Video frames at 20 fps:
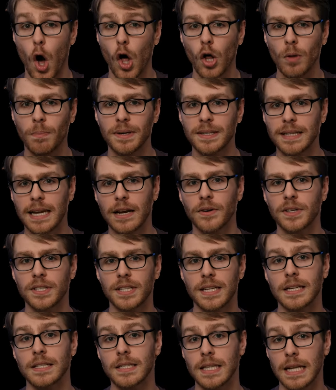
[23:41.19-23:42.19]
all but
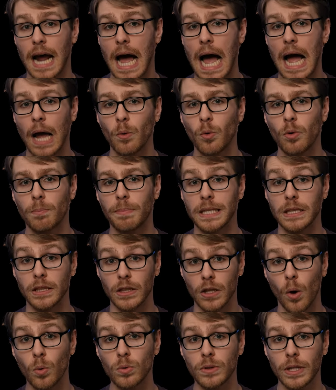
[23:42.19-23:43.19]
guarantees that I will be
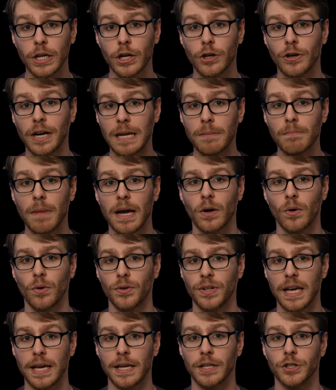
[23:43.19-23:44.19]
lonelier in my
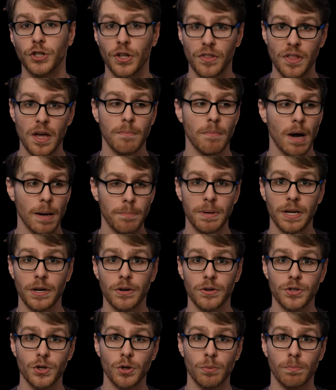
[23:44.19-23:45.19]
old age than my
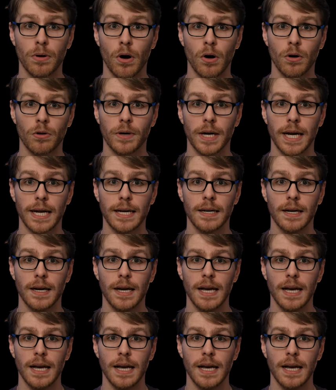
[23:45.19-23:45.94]
peers who procreate.